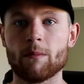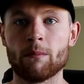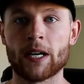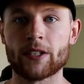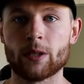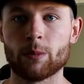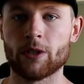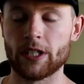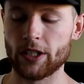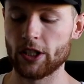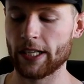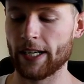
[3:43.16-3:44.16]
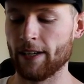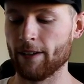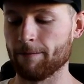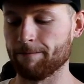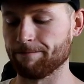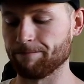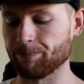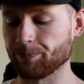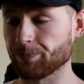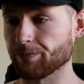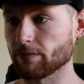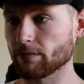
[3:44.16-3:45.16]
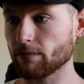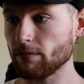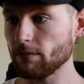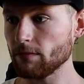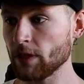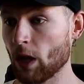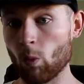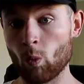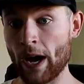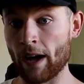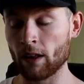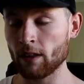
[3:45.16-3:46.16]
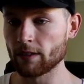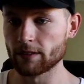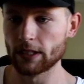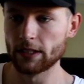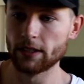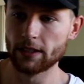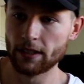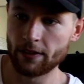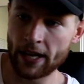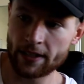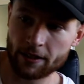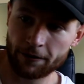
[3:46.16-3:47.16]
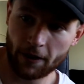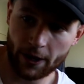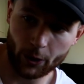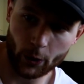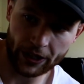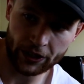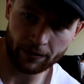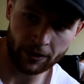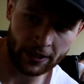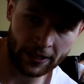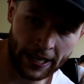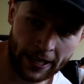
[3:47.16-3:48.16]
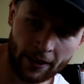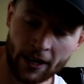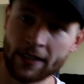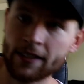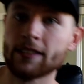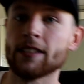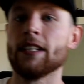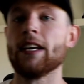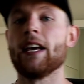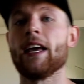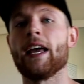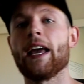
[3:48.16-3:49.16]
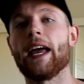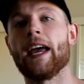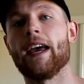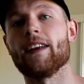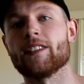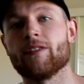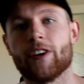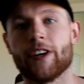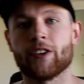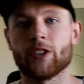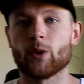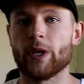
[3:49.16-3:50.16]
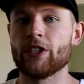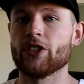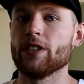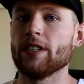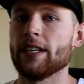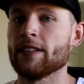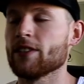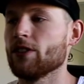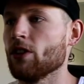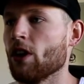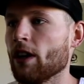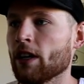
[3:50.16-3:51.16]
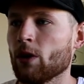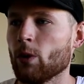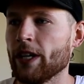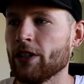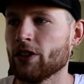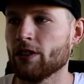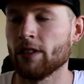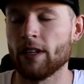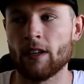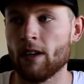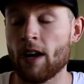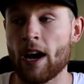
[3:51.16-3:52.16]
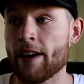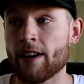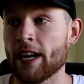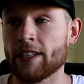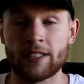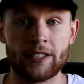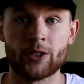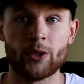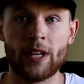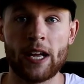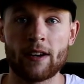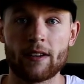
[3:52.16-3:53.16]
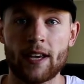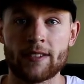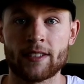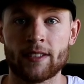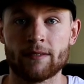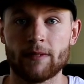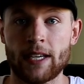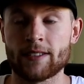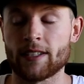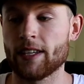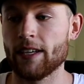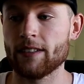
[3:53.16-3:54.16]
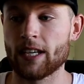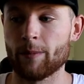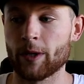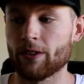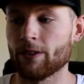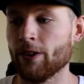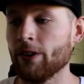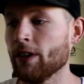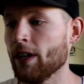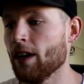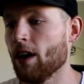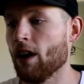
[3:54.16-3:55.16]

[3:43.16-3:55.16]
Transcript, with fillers: Much appreciated. Well, that's the final question for today, guys. And it's a very good question. It's not a question... Like, I didn't actually do that as a kid coming through.